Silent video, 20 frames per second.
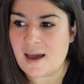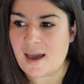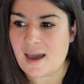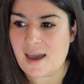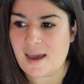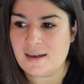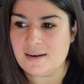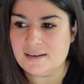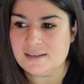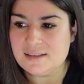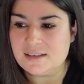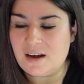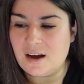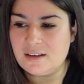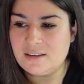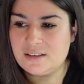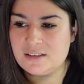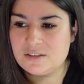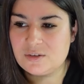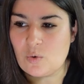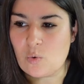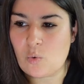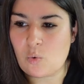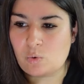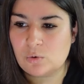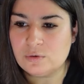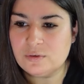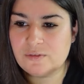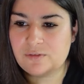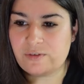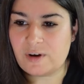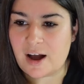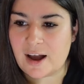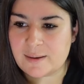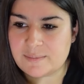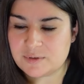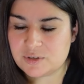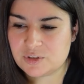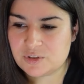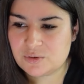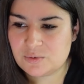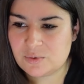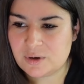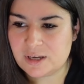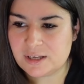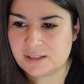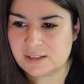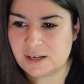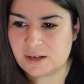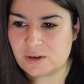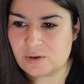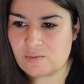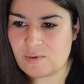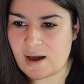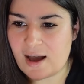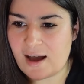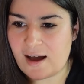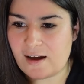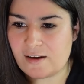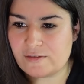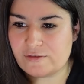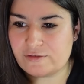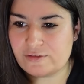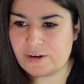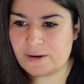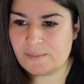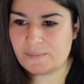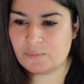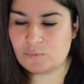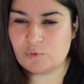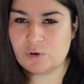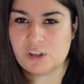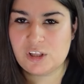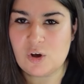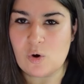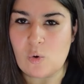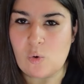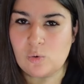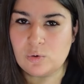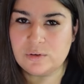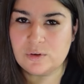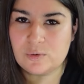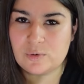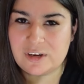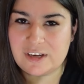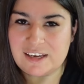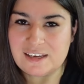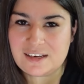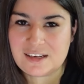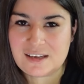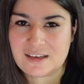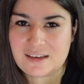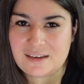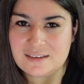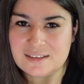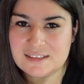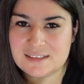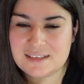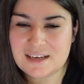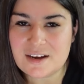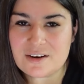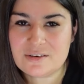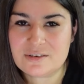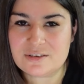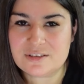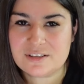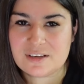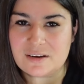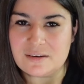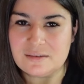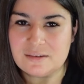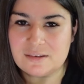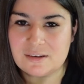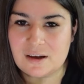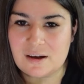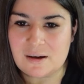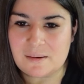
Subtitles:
And it's got these old vibes to it, like you have really old creaky stairs and